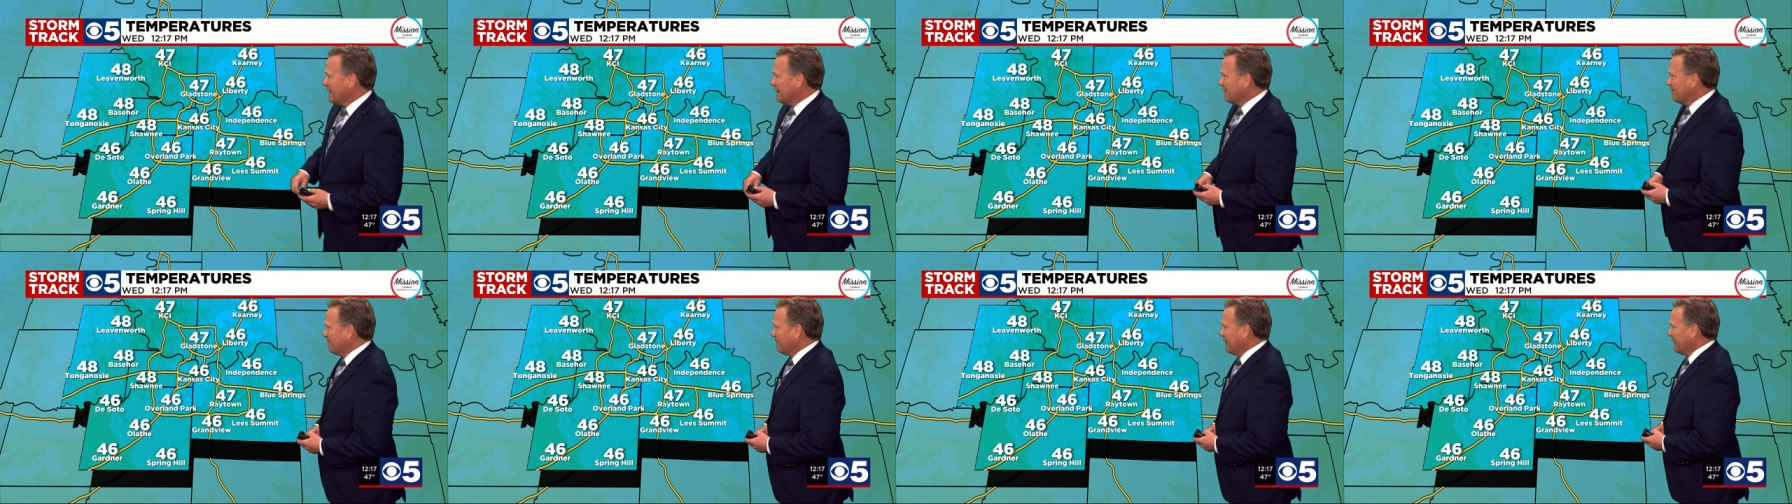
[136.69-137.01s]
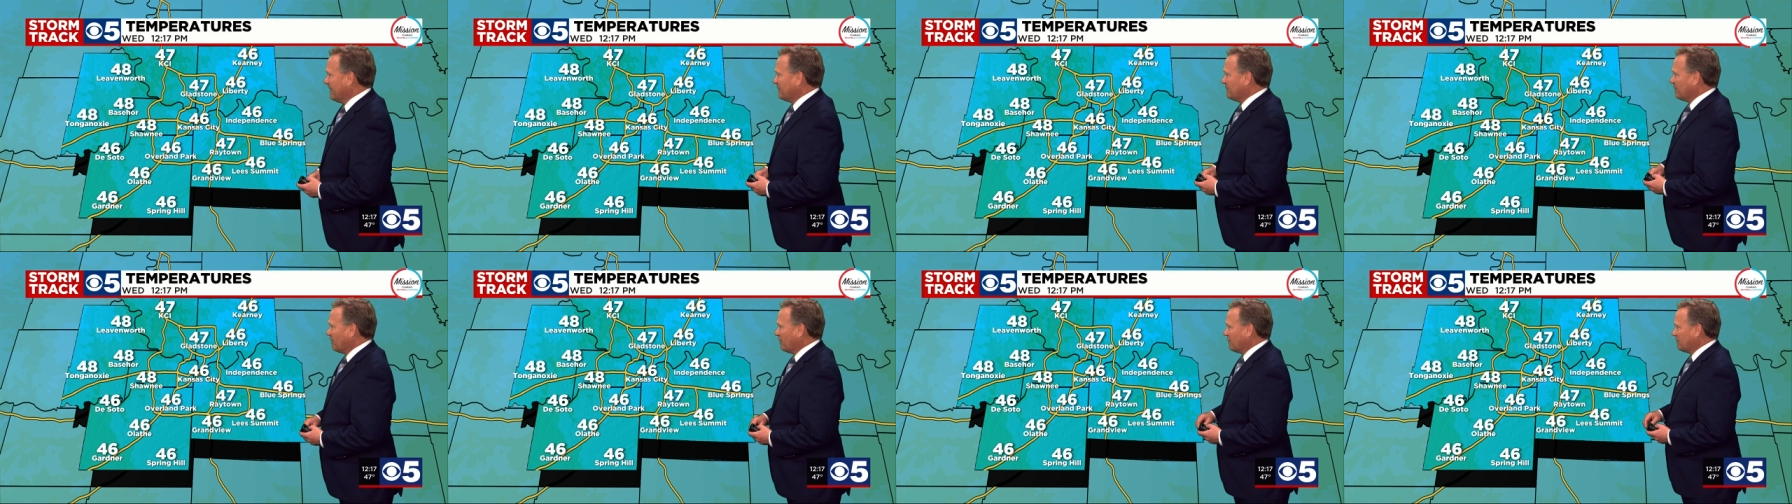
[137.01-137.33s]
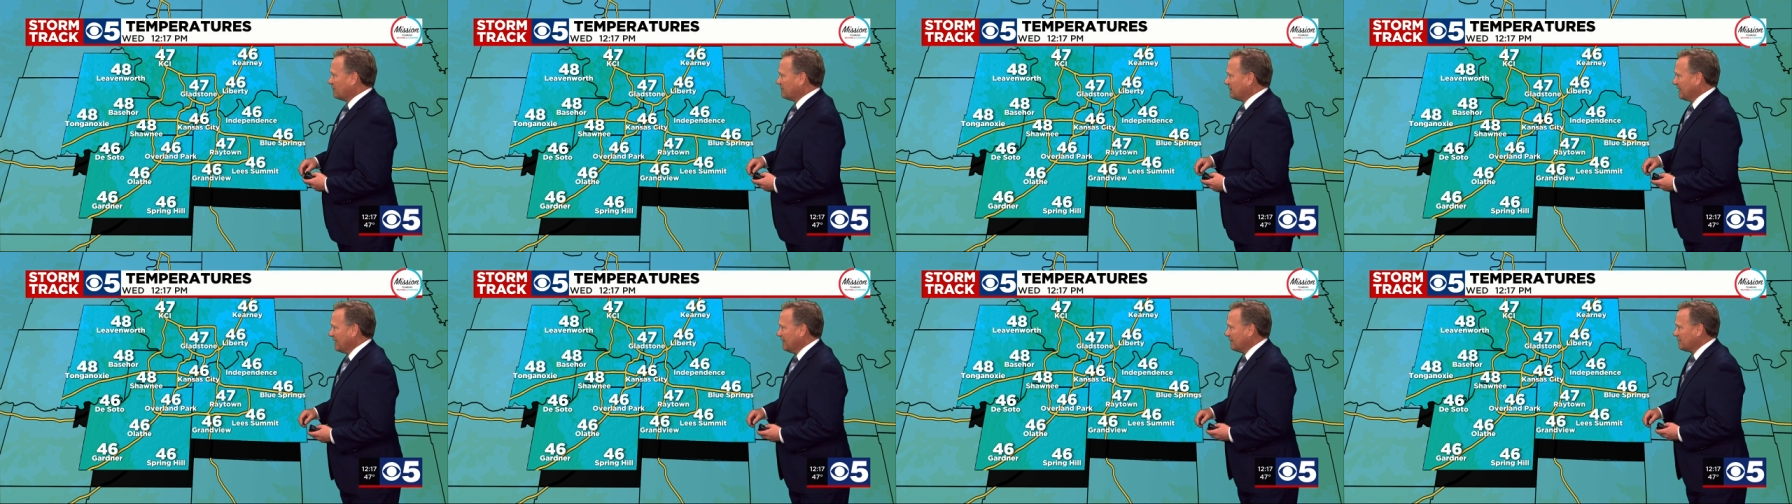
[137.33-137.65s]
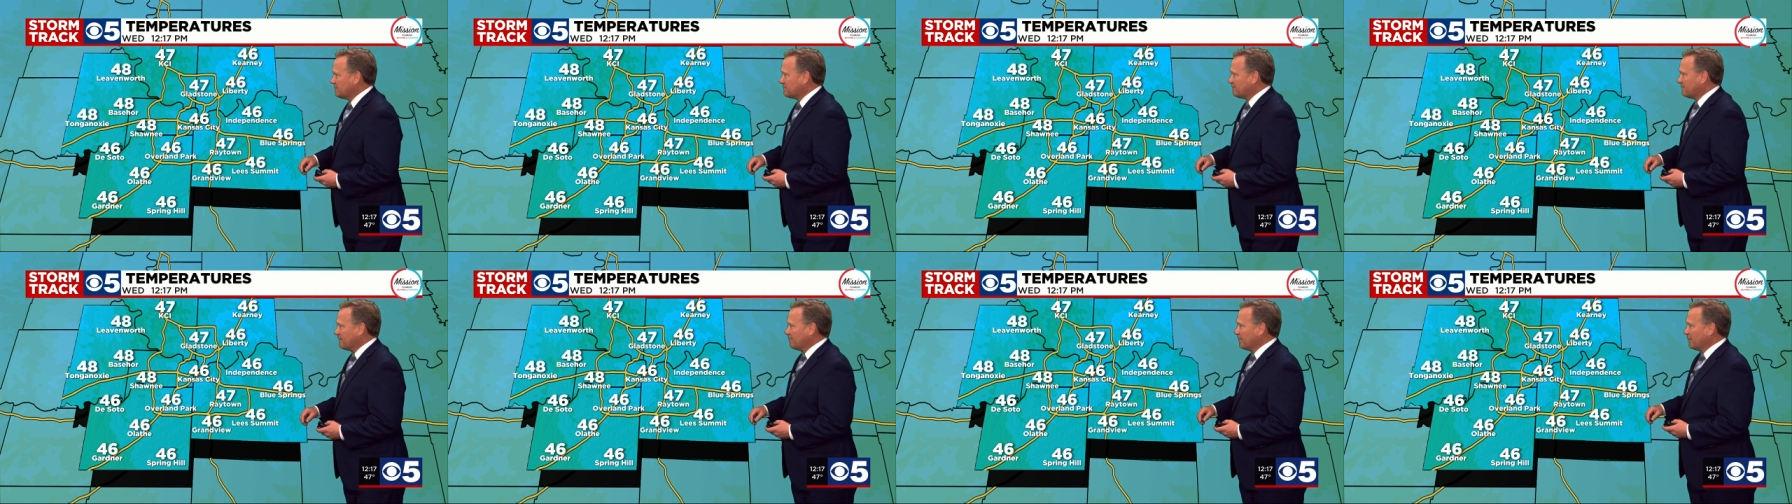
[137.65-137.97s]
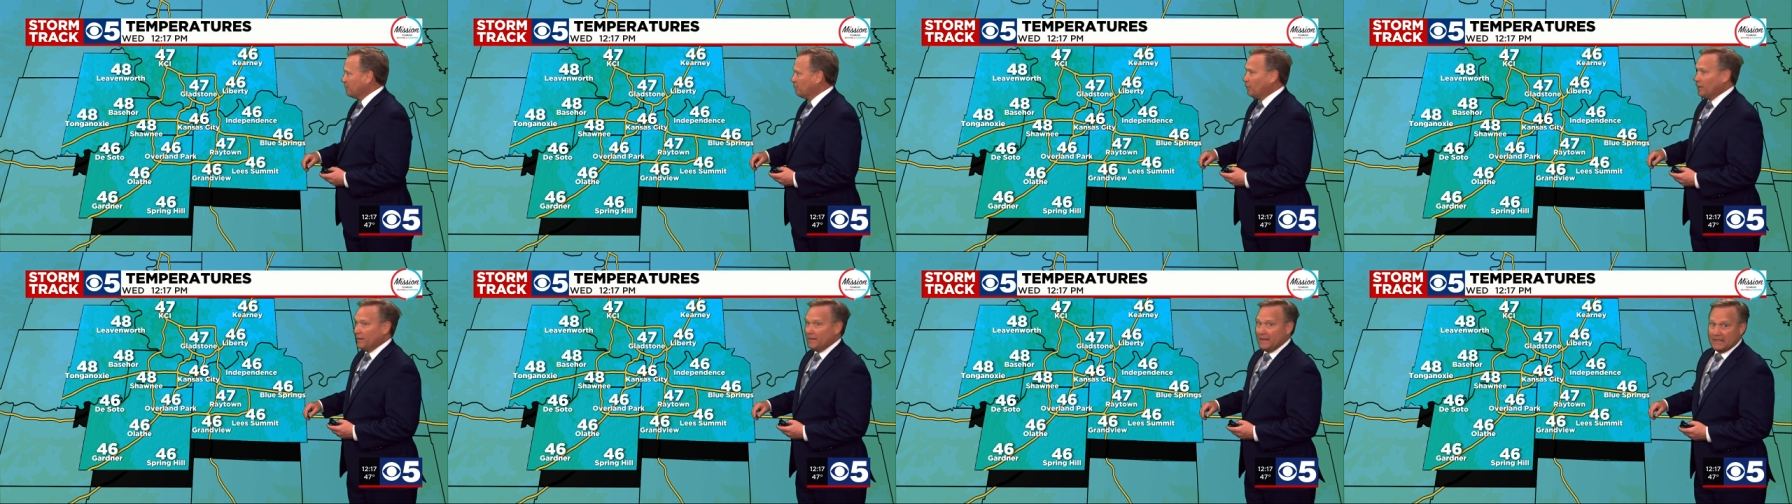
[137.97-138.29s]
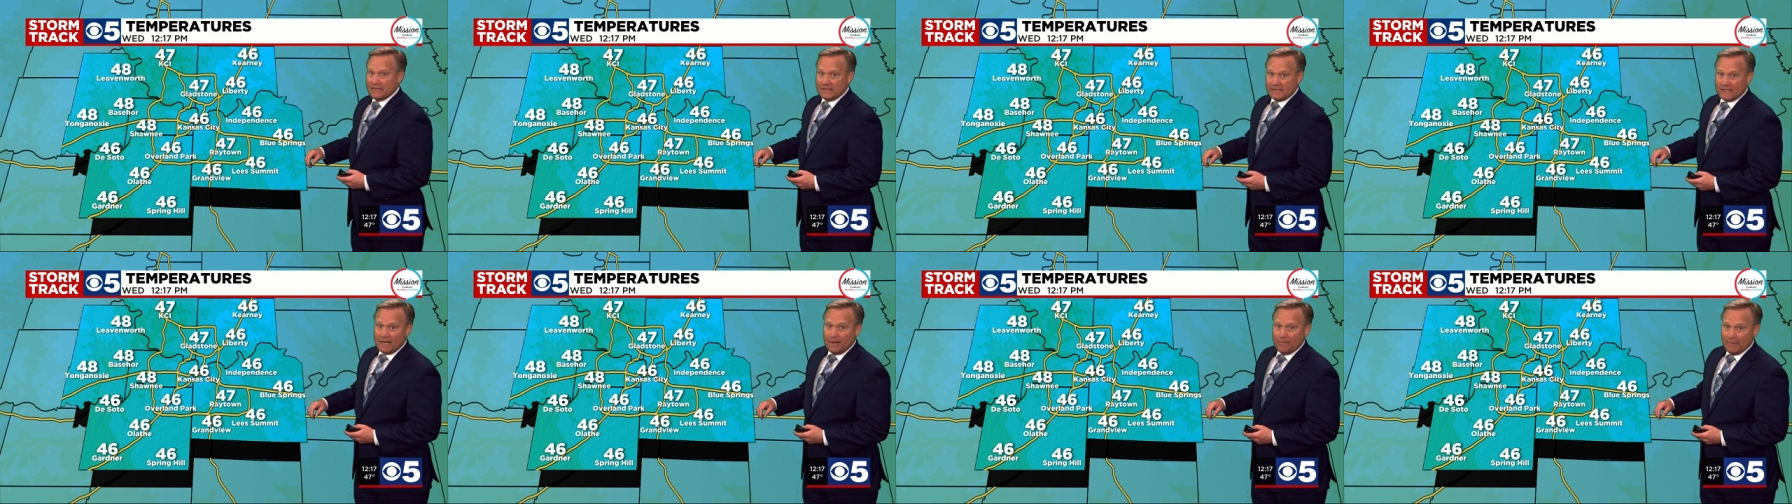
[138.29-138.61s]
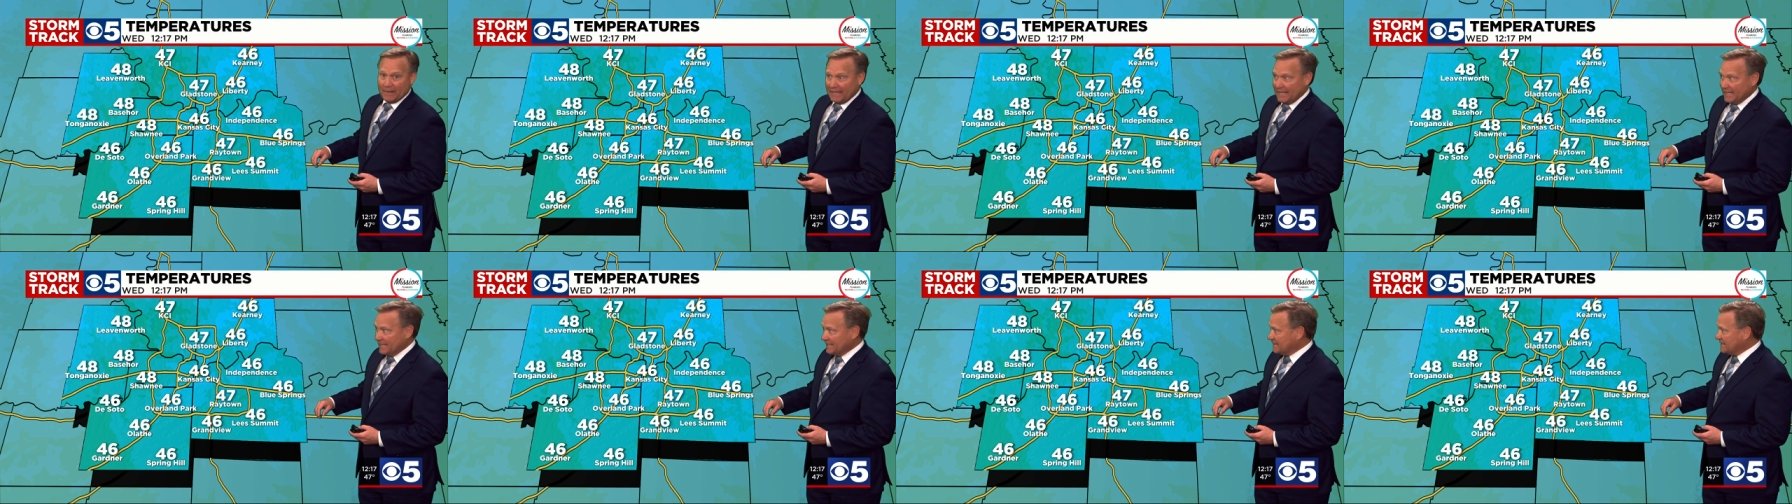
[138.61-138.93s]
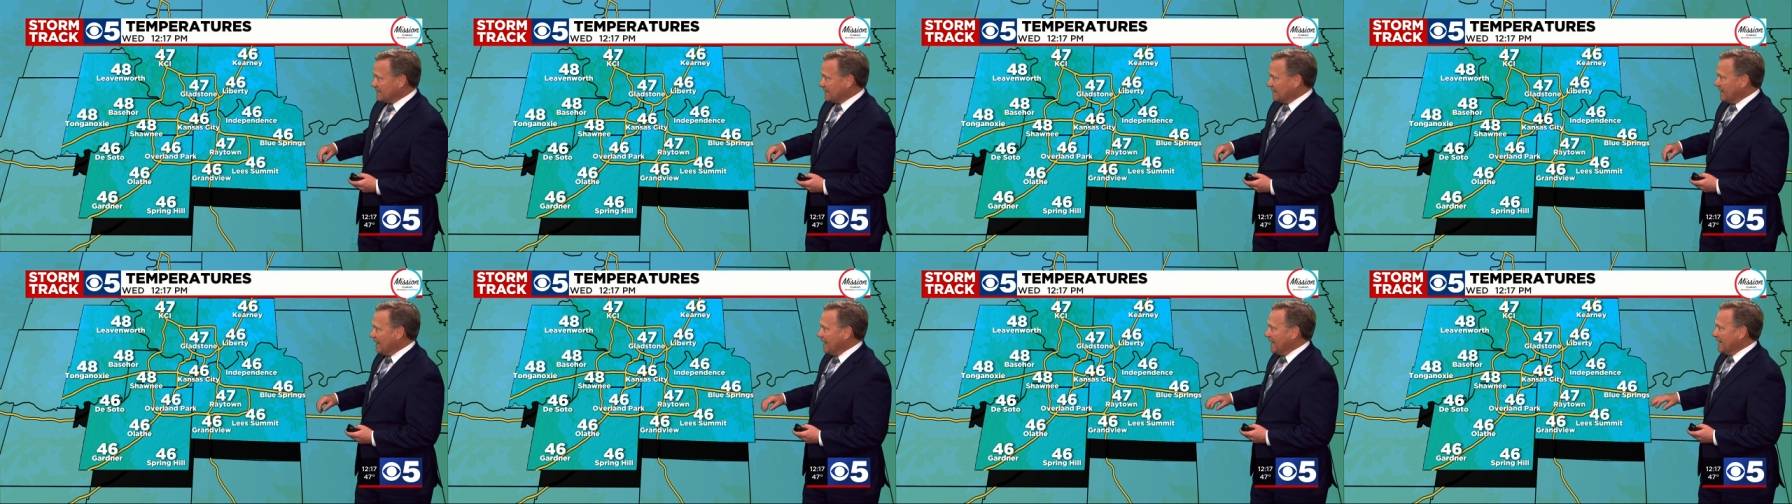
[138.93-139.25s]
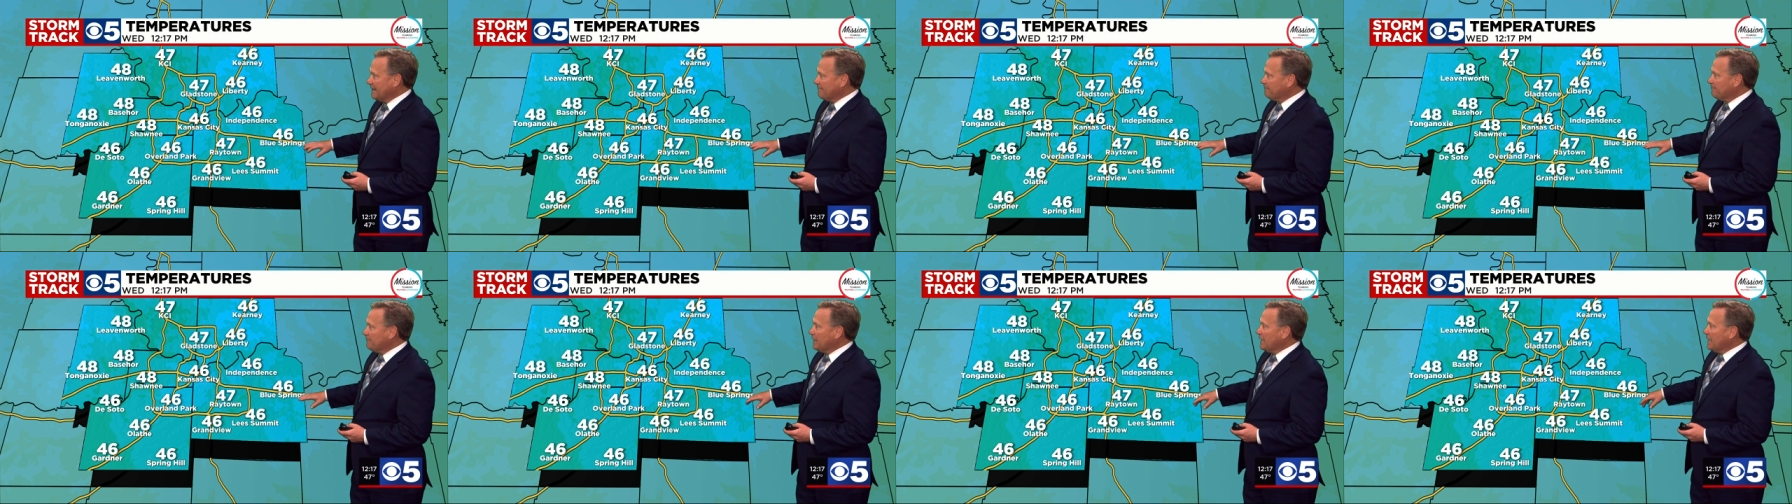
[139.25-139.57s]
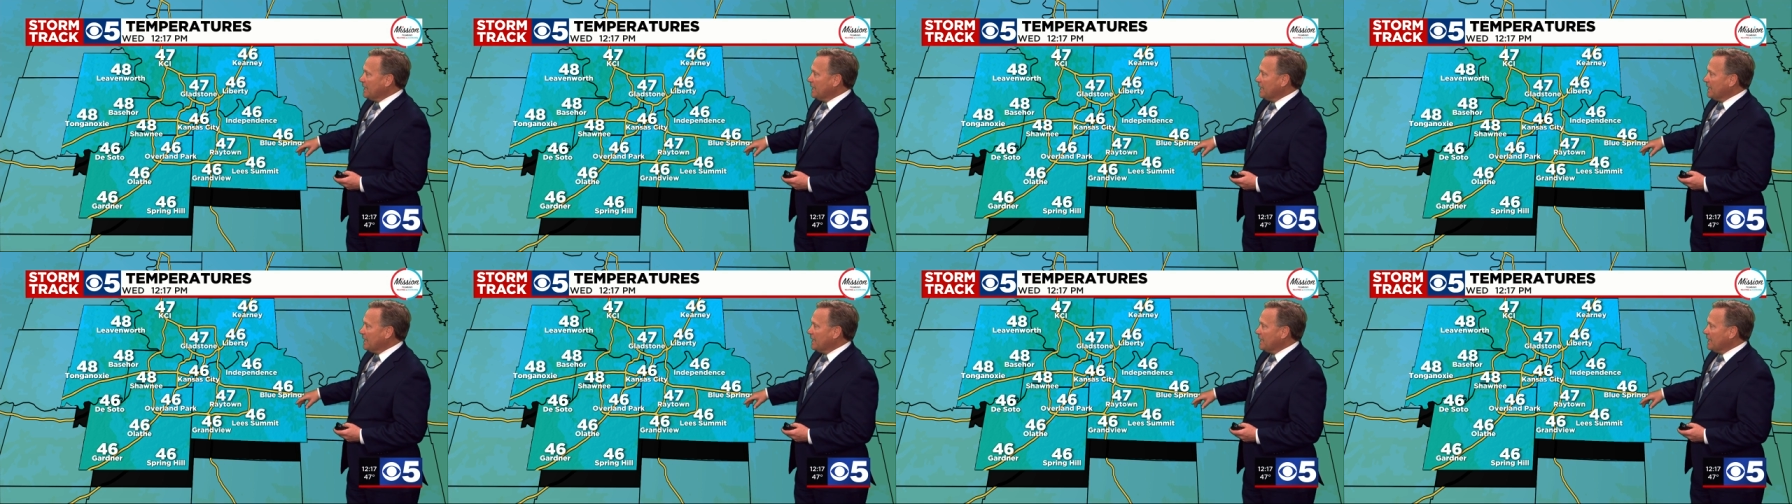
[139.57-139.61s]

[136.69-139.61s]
the vanguard clouds from the one that's coming in tonight.